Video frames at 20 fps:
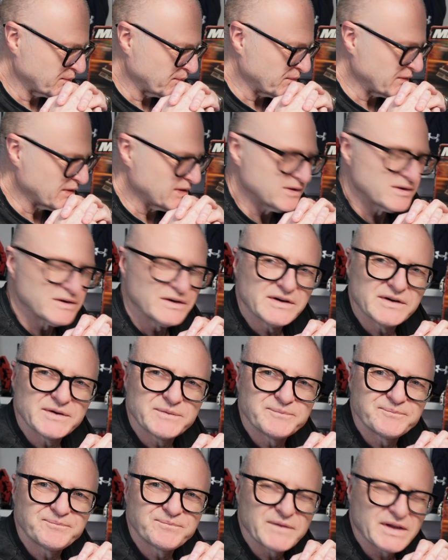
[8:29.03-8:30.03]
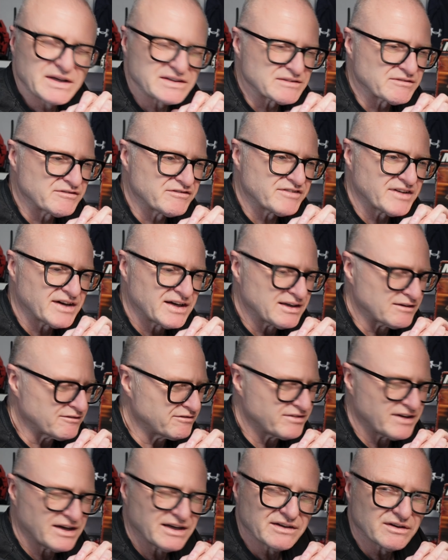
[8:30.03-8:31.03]
you know, as I'm
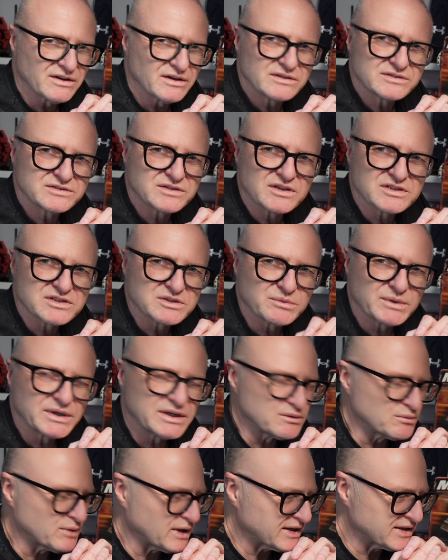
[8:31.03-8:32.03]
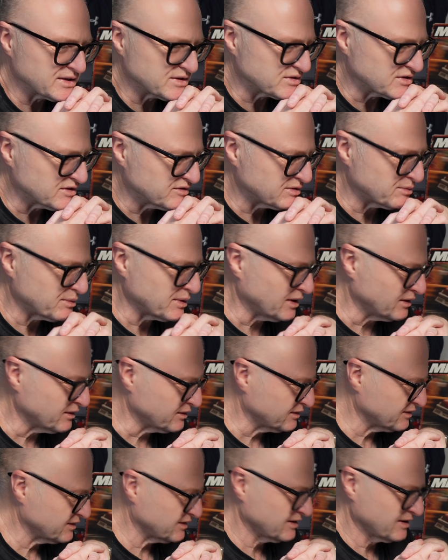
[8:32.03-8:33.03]
finding all sorts of weird wacky stuff, to be
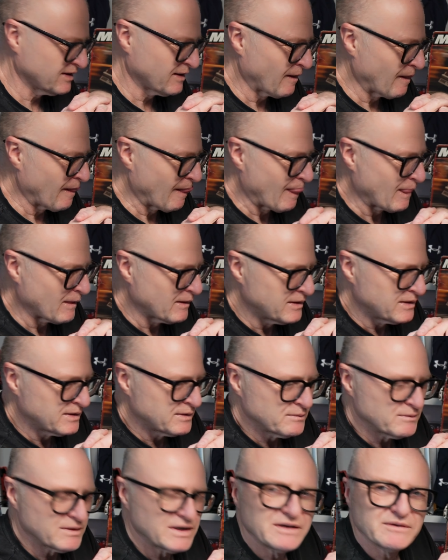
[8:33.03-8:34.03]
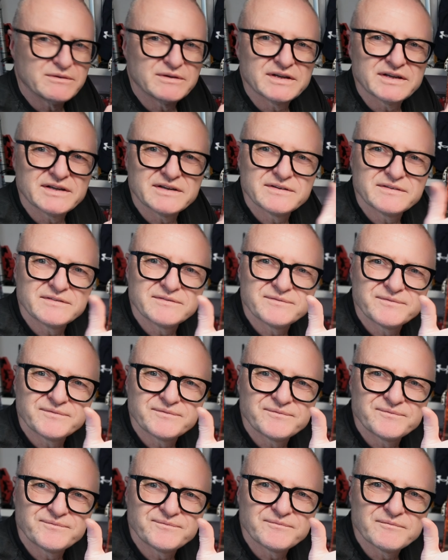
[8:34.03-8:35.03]
honest. Anyway,
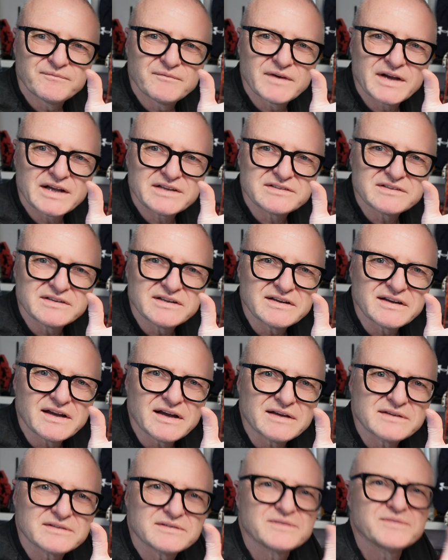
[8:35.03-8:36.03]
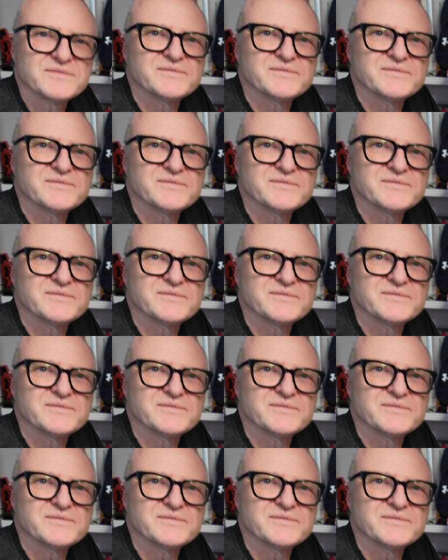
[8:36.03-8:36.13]
catch you later guys.